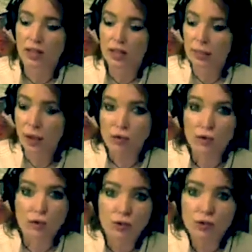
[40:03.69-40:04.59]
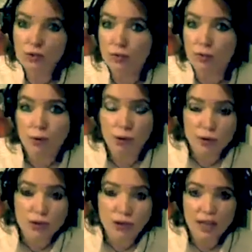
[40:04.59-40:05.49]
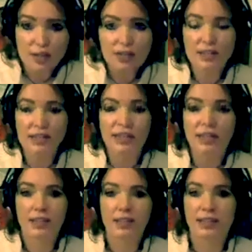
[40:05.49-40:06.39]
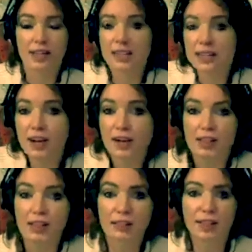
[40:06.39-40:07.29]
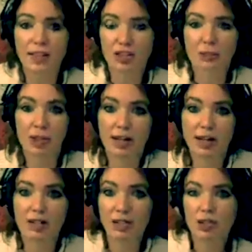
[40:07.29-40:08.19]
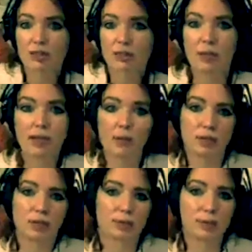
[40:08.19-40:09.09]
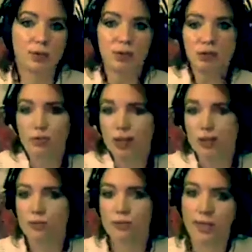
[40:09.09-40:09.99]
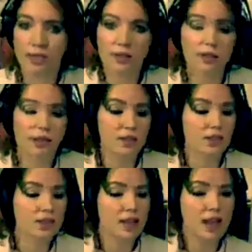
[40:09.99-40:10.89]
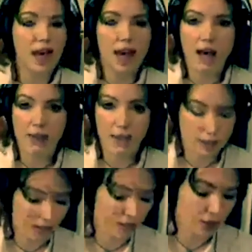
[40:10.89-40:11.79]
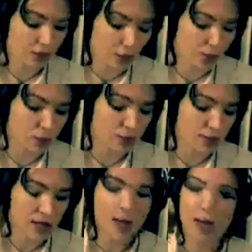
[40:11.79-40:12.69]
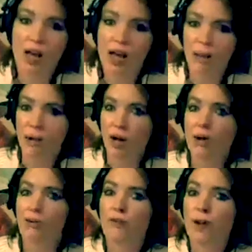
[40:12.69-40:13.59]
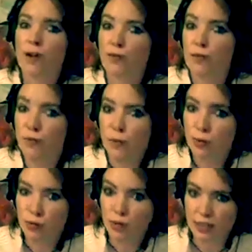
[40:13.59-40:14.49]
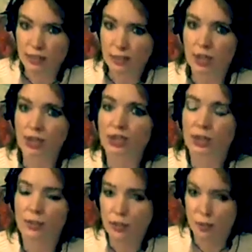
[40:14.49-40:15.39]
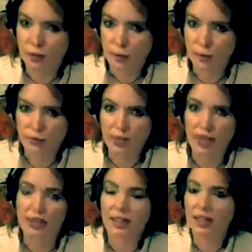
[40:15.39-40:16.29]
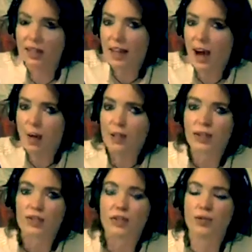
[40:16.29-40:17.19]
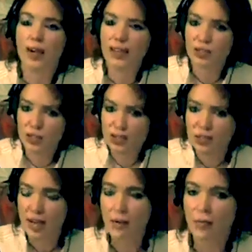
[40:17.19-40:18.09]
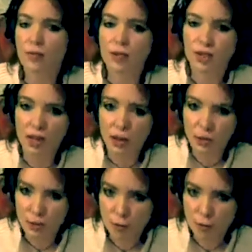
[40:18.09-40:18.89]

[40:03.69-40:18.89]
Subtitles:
the multitude of different projects, the dexterity of that Gemini energy of being able to turn your hand to many things, and then giving those a full expression, and allowing those creations to come off the shelf.